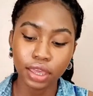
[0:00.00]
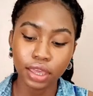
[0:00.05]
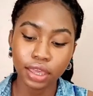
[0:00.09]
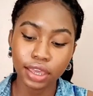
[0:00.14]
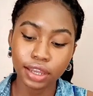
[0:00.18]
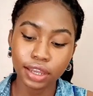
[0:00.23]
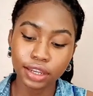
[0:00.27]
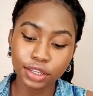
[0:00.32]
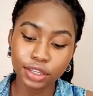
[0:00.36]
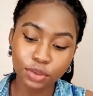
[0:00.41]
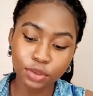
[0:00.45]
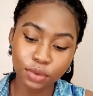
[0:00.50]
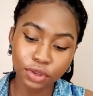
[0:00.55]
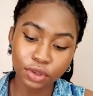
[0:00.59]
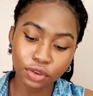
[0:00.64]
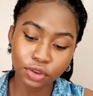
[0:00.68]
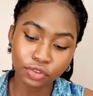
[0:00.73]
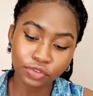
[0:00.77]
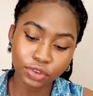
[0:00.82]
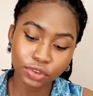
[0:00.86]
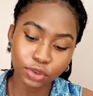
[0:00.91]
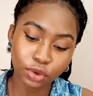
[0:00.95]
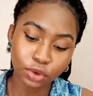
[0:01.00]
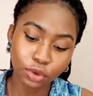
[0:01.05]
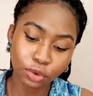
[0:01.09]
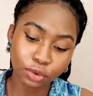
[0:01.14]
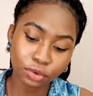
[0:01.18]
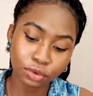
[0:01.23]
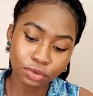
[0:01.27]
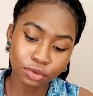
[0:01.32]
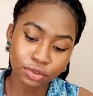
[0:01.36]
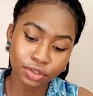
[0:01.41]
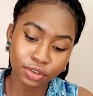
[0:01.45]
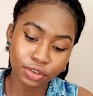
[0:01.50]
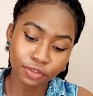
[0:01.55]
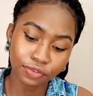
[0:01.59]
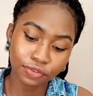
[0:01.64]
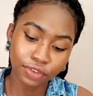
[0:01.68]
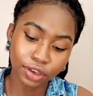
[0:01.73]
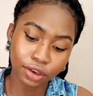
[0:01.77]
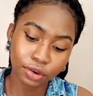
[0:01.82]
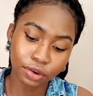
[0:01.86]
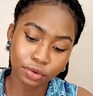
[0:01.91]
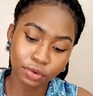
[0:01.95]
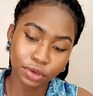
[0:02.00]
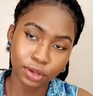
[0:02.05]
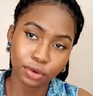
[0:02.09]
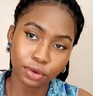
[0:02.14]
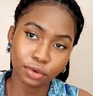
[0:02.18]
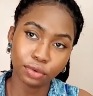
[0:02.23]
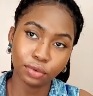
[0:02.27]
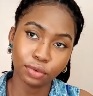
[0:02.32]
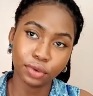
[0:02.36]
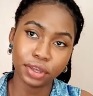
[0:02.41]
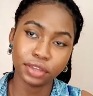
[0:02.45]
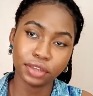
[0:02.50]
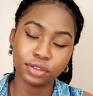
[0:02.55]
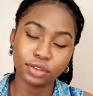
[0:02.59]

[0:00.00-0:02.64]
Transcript: a little bit of it goes a very long way.